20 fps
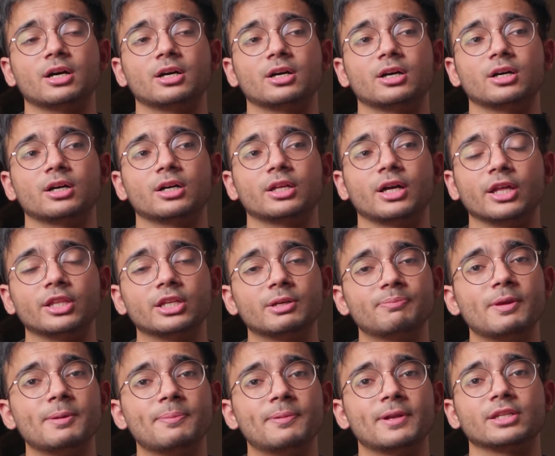other
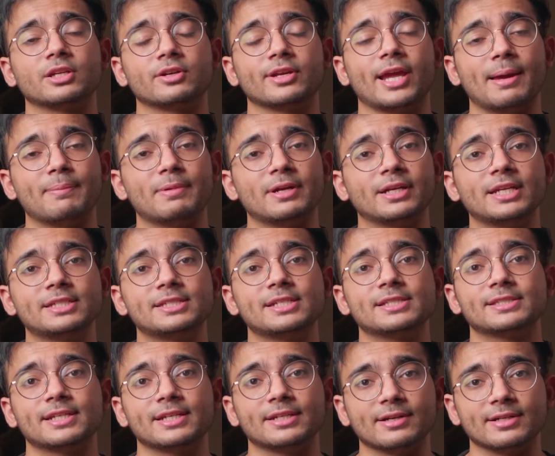people at the rehabilitation
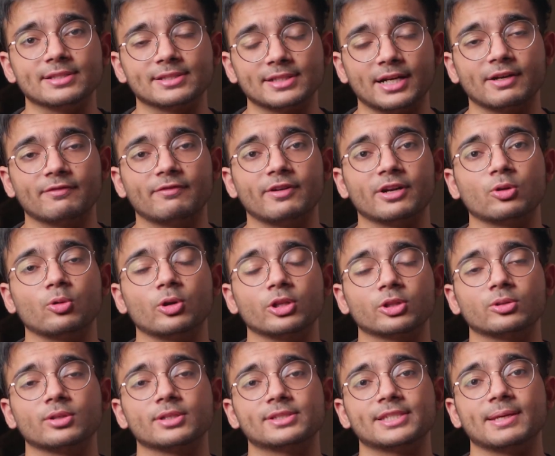centers were going
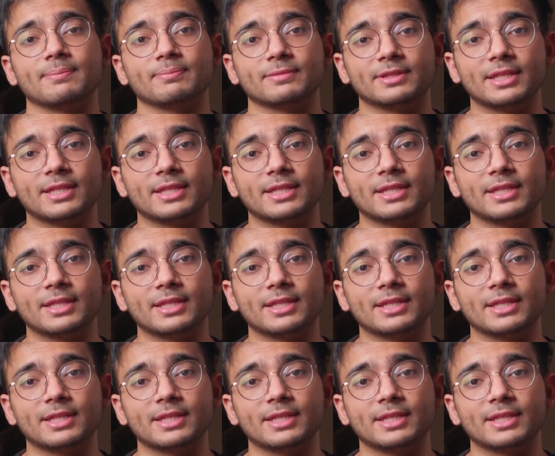through the same